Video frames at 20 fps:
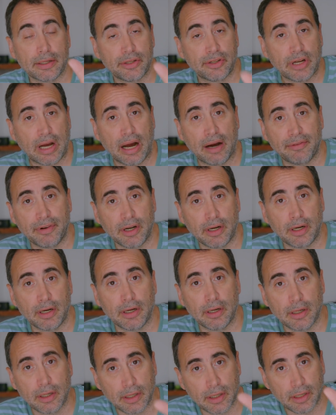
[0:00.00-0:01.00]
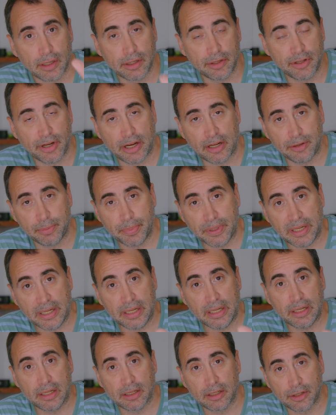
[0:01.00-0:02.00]
Java,
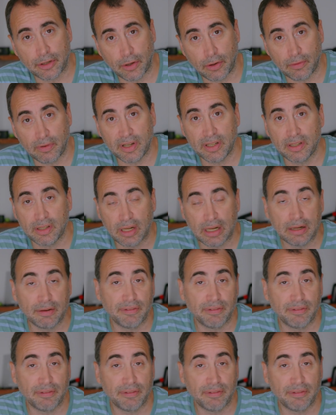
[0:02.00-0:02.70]
JSP, servlets.